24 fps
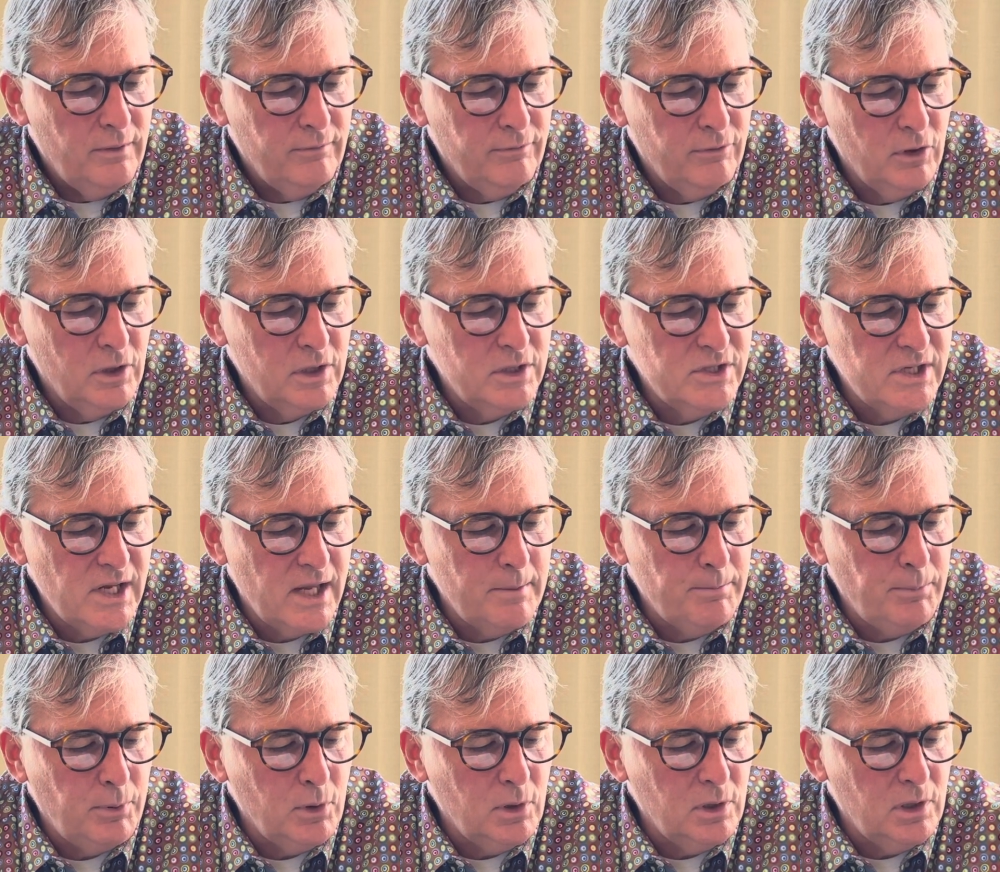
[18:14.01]
For
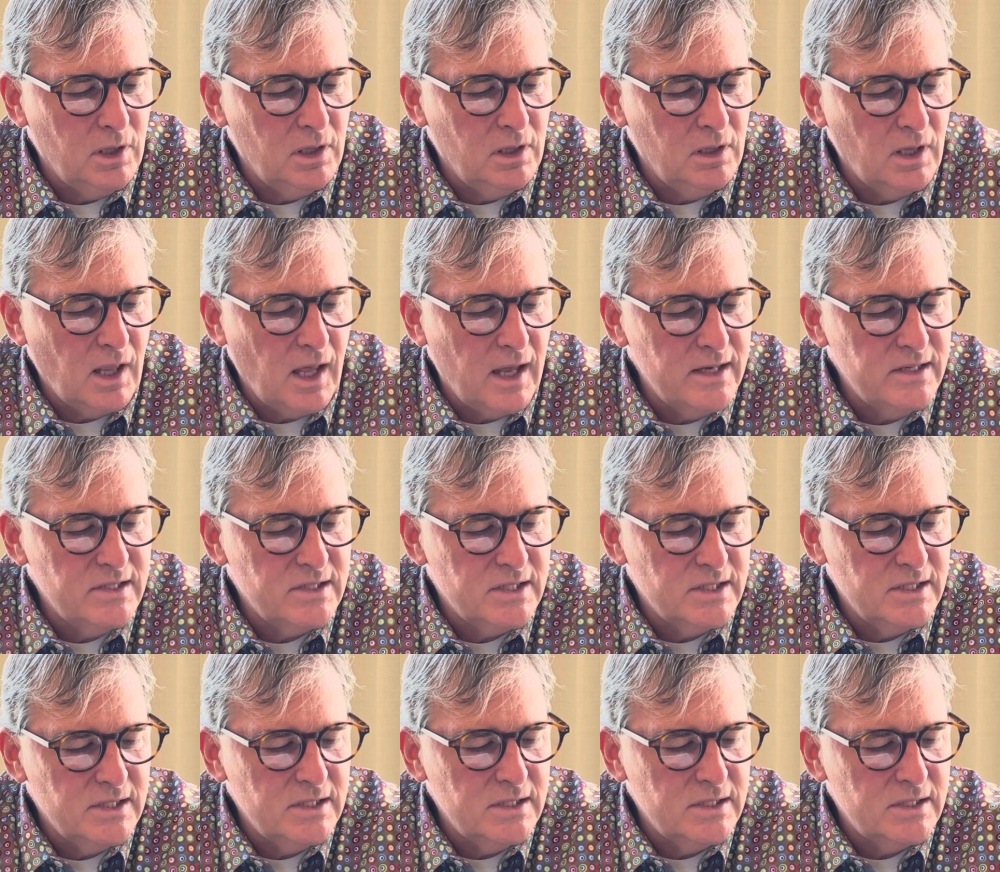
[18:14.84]
example, a
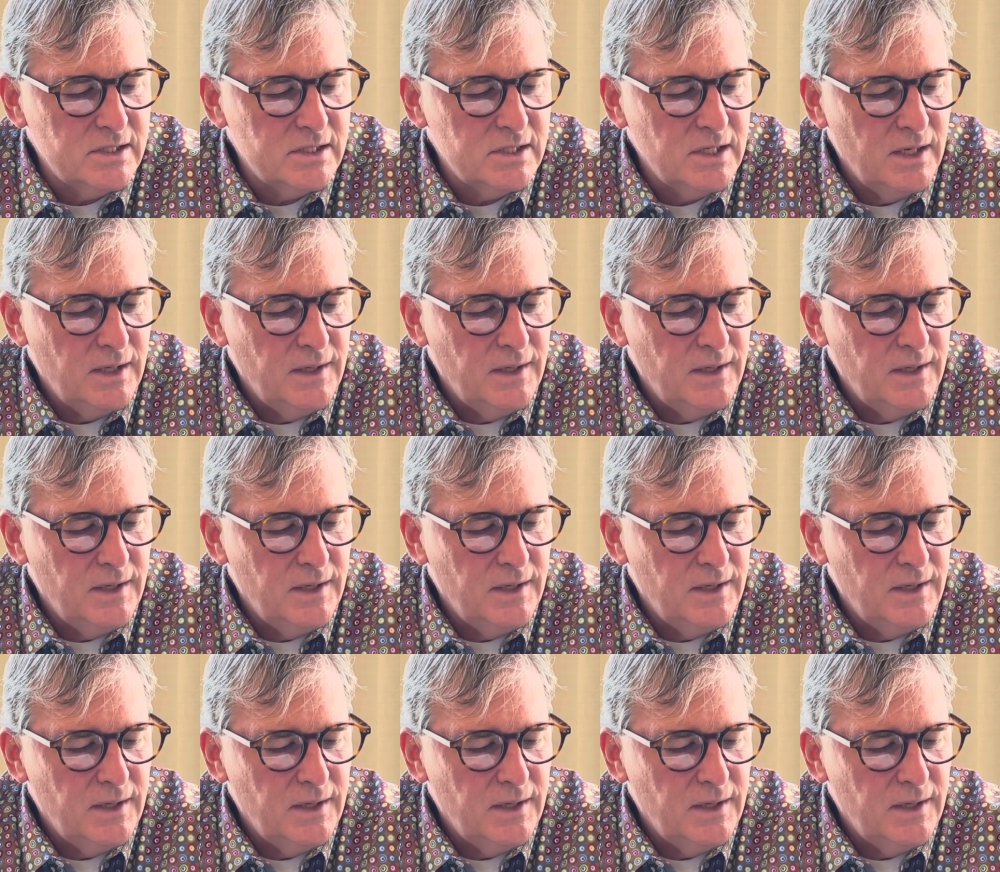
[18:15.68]
license